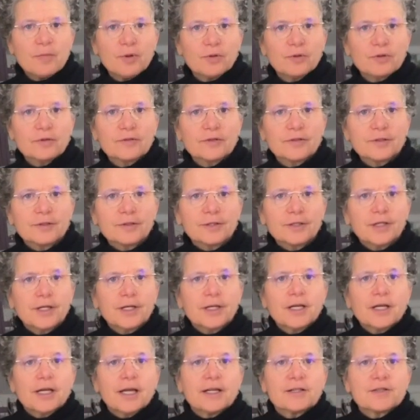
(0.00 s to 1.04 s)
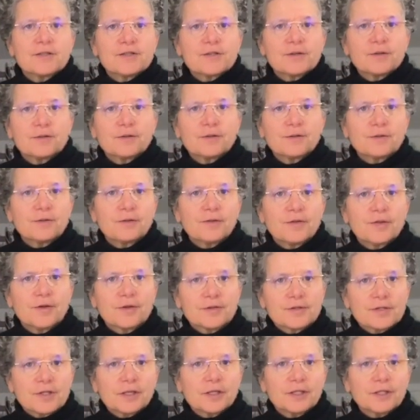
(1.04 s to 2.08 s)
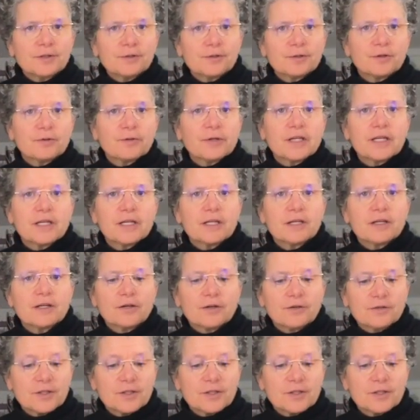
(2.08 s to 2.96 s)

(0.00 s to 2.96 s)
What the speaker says: over. And so there's a little green here.